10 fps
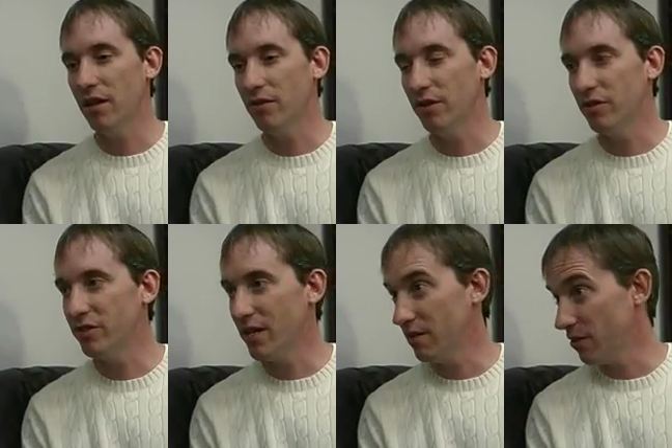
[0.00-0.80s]
it's
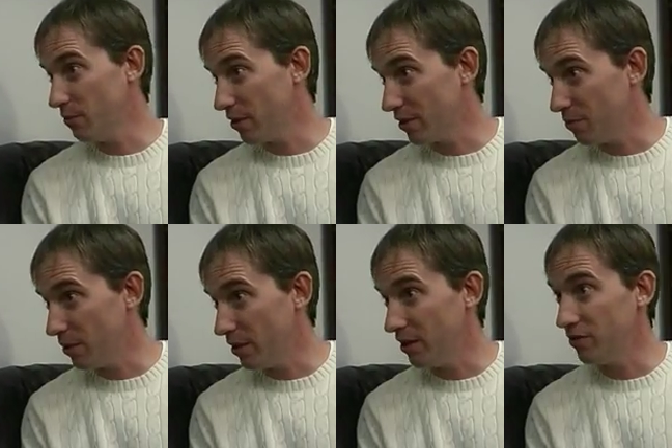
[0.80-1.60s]
understanding of the
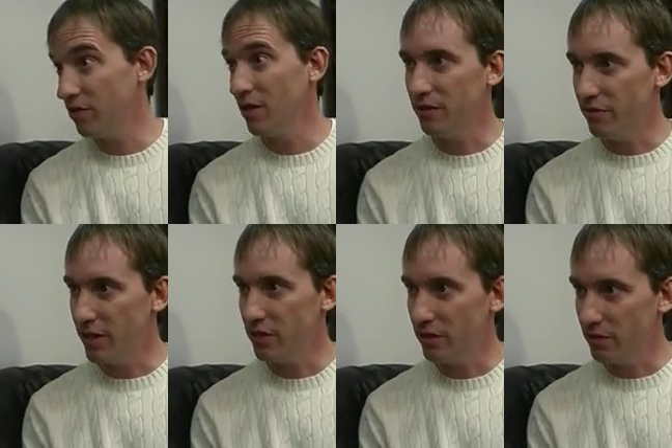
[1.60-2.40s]
marketplace,
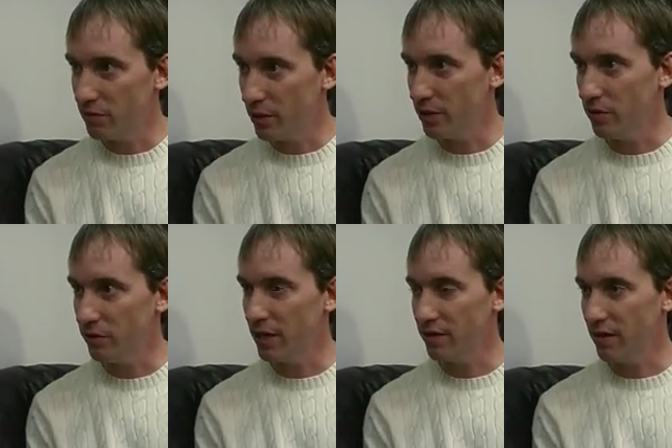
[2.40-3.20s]
invention of critical
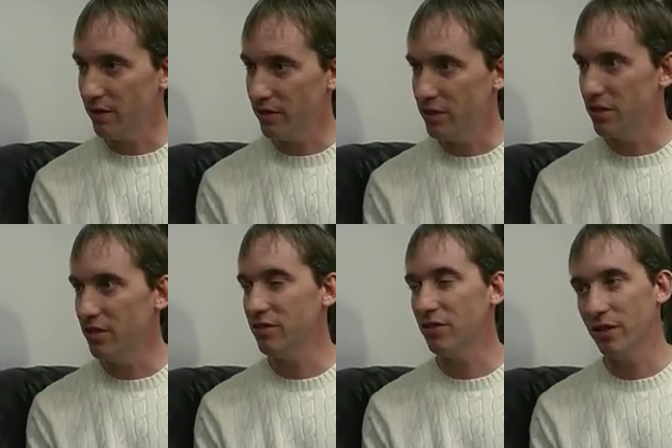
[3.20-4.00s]

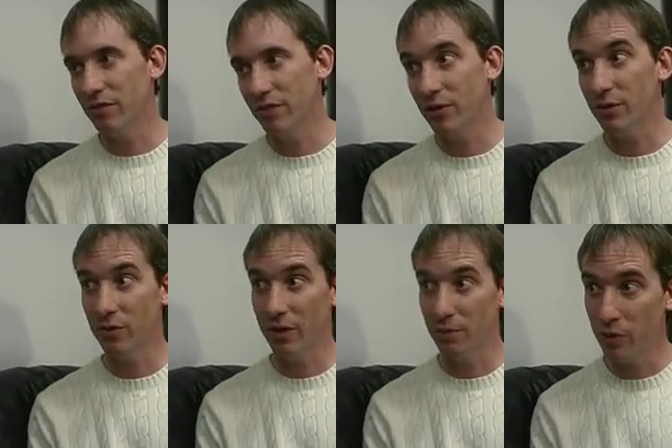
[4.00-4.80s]
technologies, and trying to figure out what the
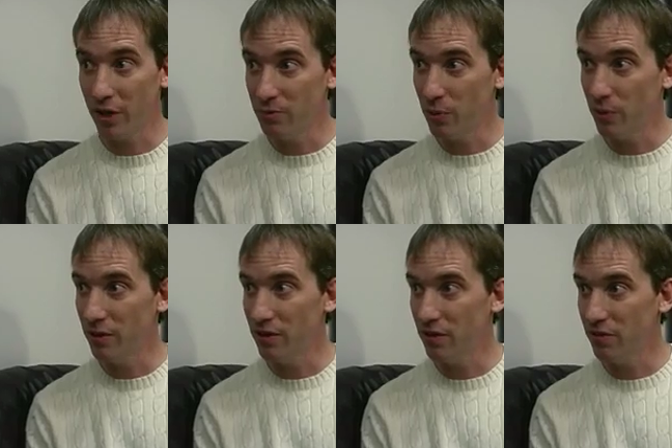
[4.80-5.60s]
right price
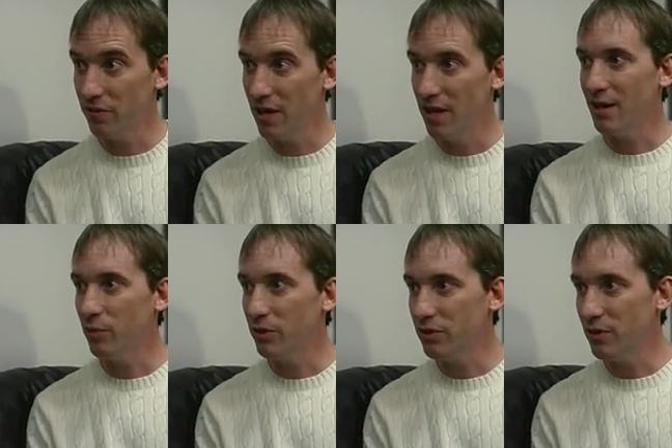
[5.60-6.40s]
point is. And
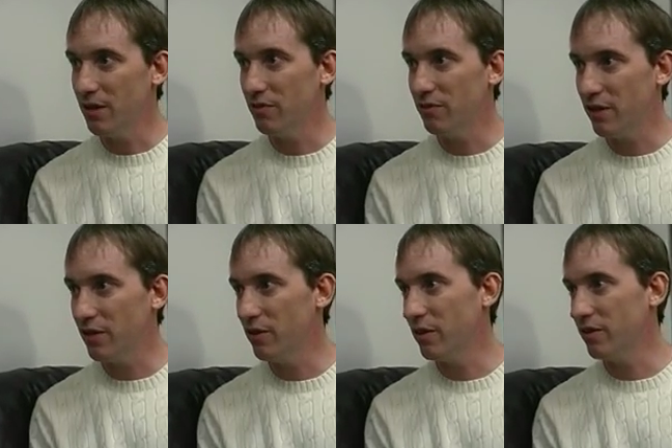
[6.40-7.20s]
once you have a very
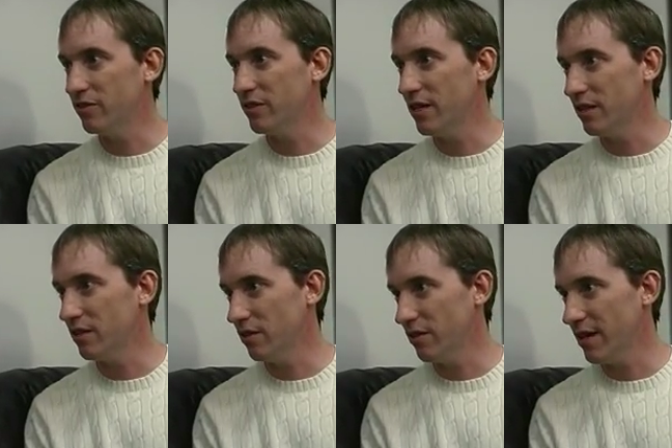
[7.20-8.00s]
good understanding
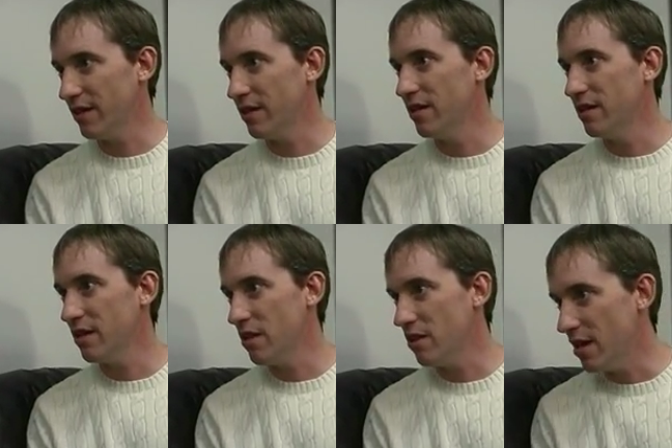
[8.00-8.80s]
of all that,
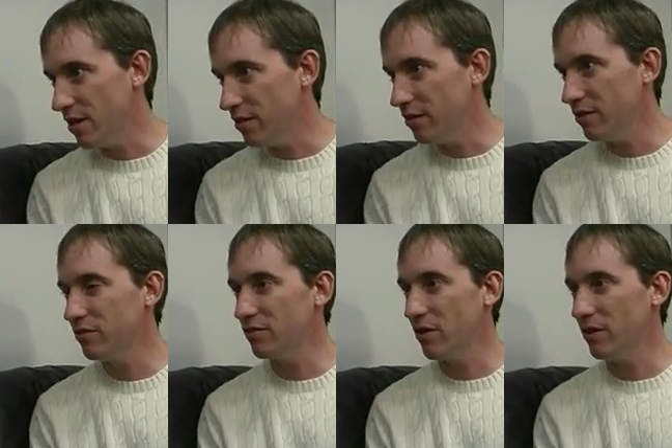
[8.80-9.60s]
then
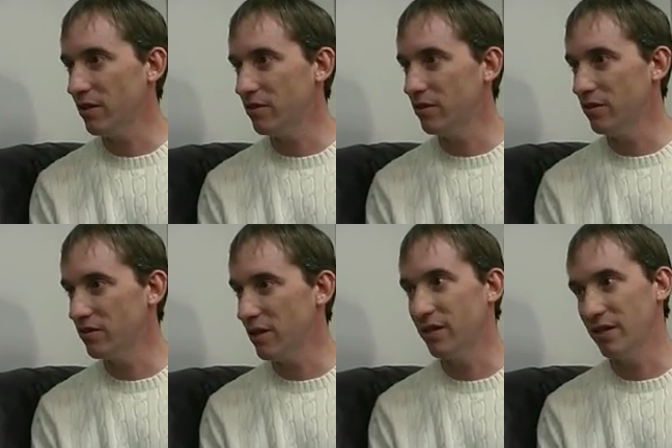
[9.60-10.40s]
starting to
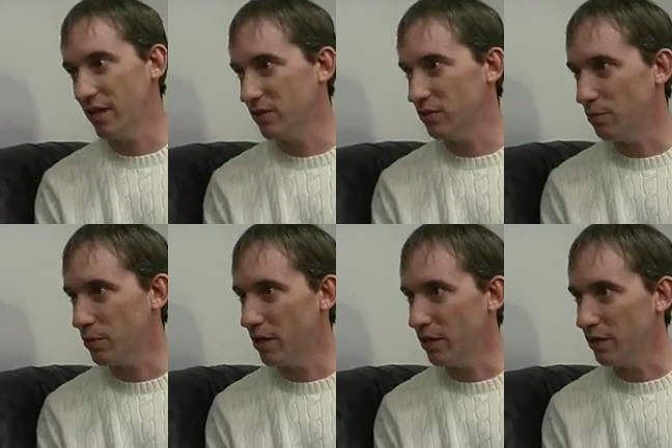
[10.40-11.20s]
design the actual
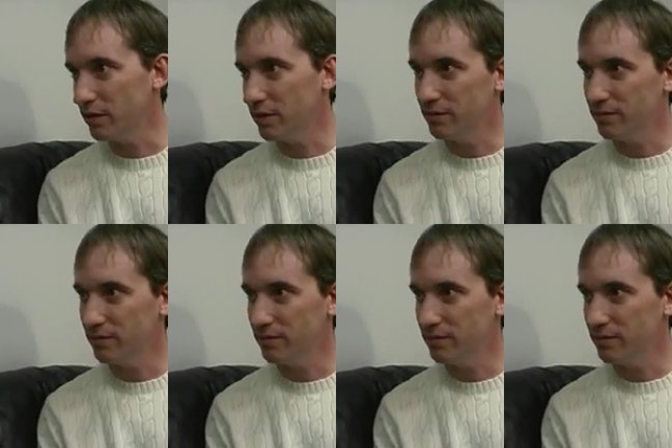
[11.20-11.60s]
product.